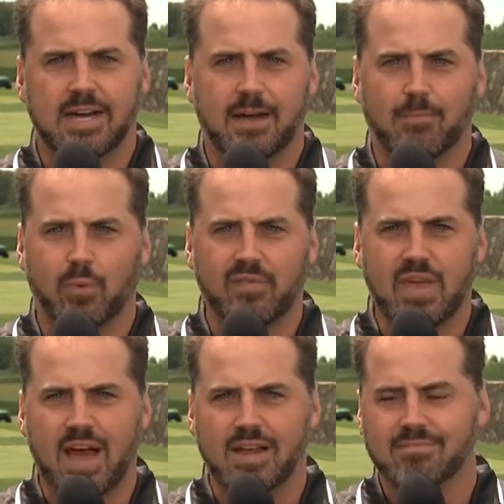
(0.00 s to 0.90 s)
We've
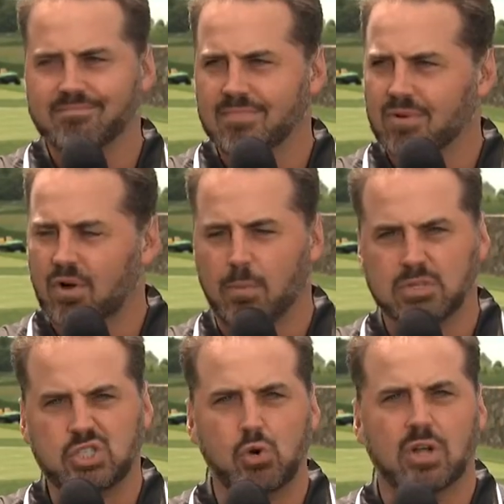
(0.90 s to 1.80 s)
got
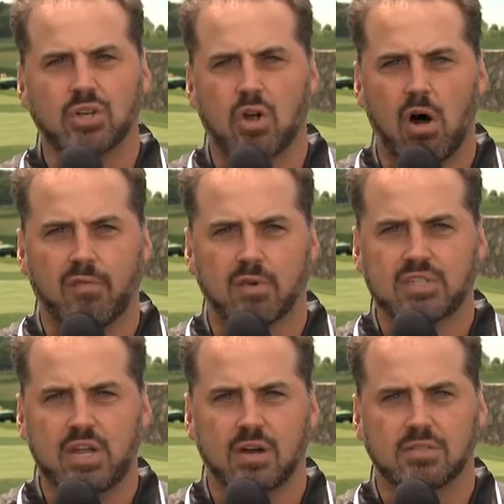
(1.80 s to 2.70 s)
almost 200 golfers
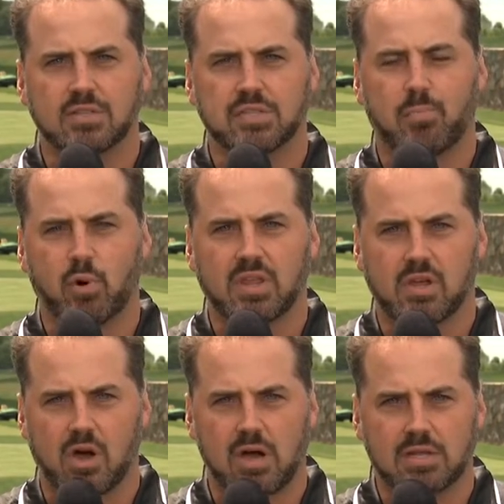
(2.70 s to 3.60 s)
here to support the
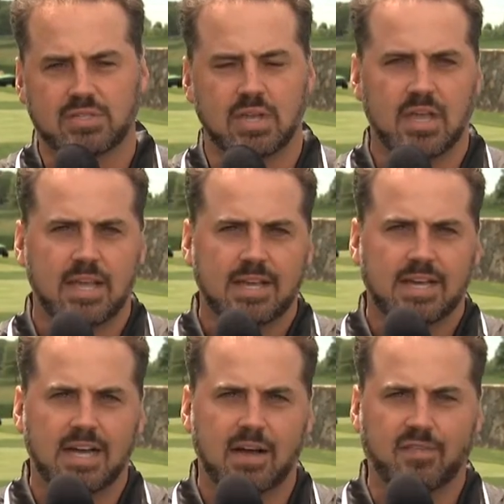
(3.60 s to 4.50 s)
cause.
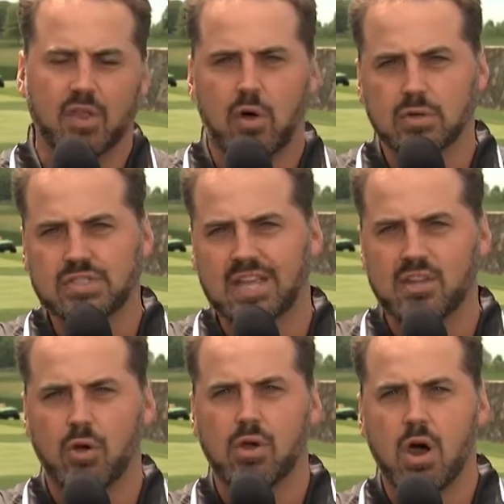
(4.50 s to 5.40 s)
For those that
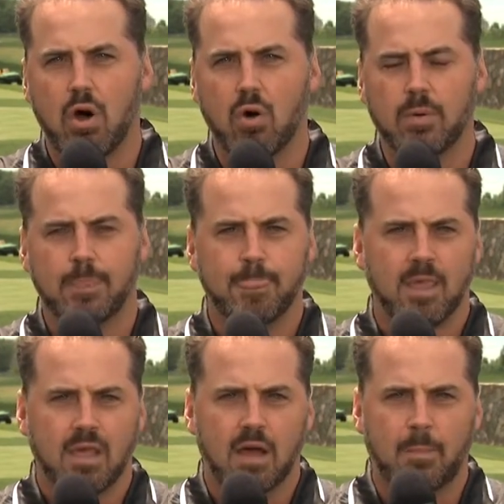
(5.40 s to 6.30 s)
don't know
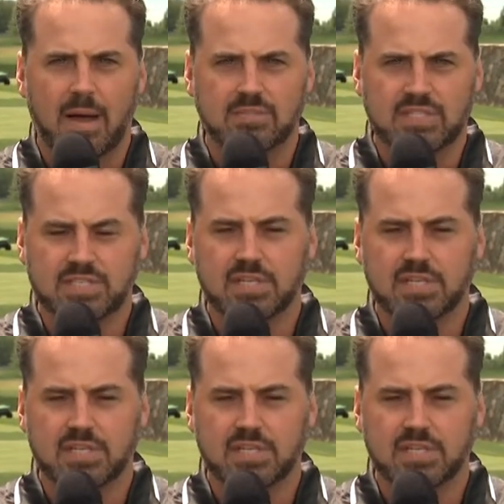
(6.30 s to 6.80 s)
about cystic